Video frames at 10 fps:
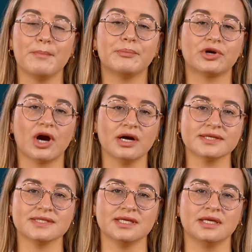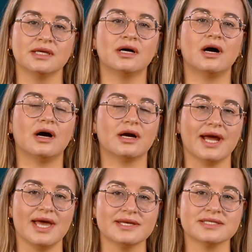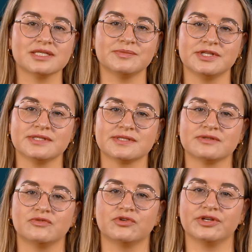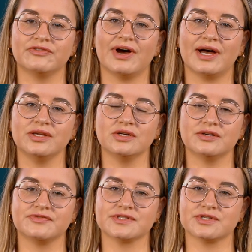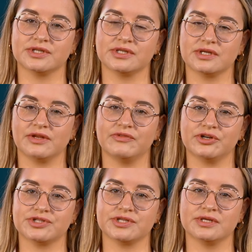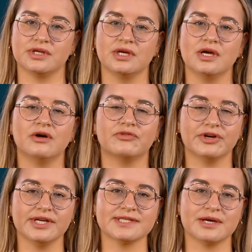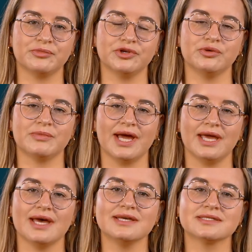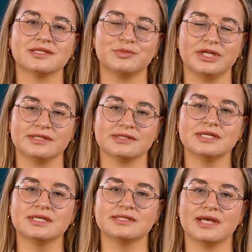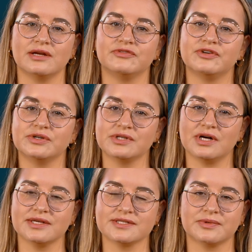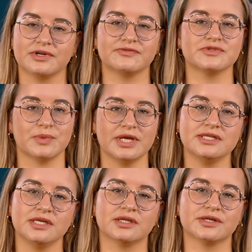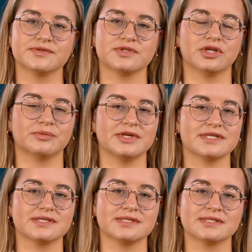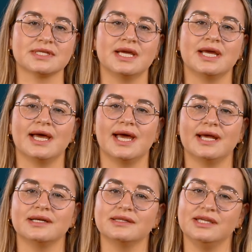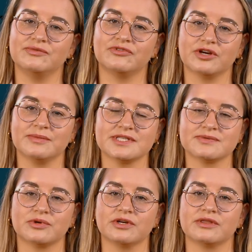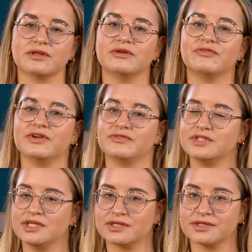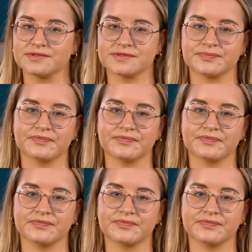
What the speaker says: Proxy are estimates for the value of a certain conversion. For example, you might estimate that a phone call is worth 20 euros to your business and a lead form is worth 50 euros.